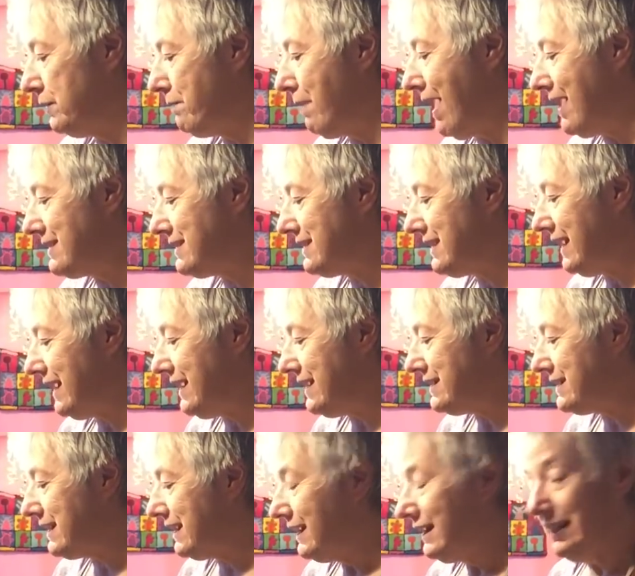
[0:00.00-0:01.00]
the Best
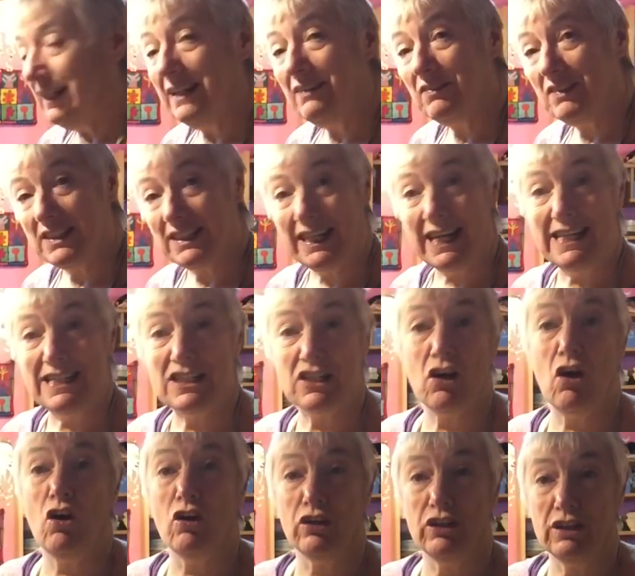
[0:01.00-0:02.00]
is leave the skins
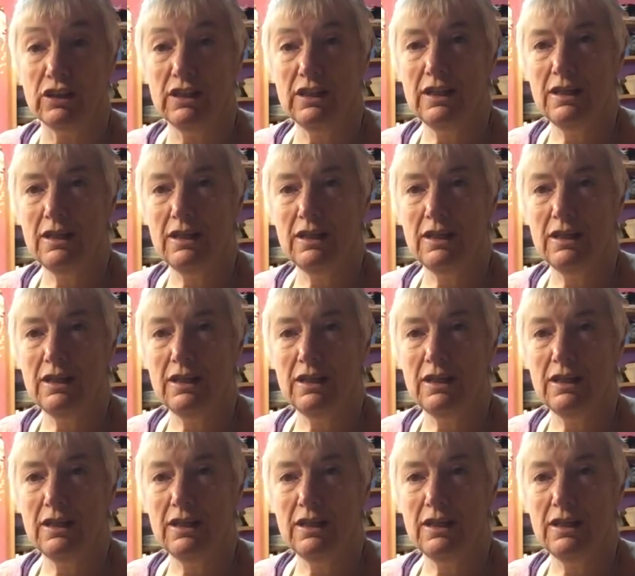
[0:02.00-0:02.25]
on